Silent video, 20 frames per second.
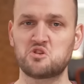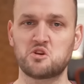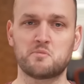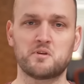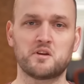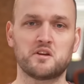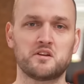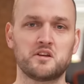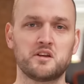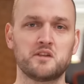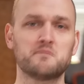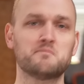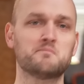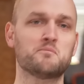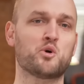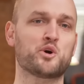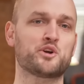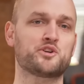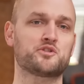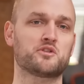humidity,
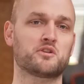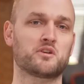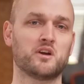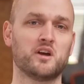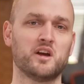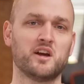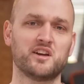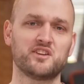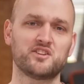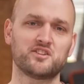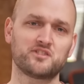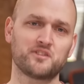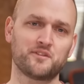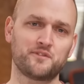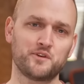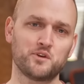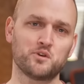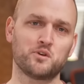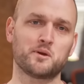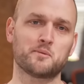moisture, just a
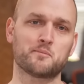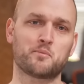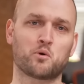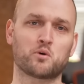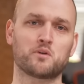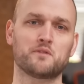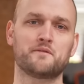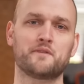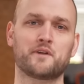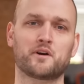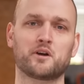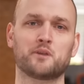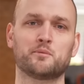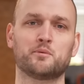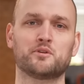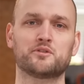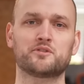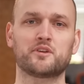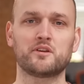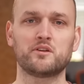few of the important
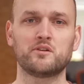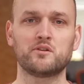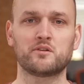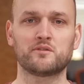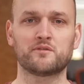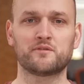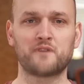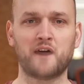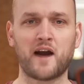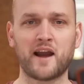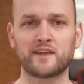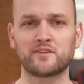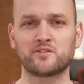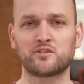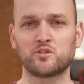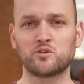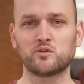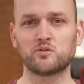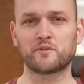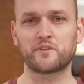variables that you can fine-tune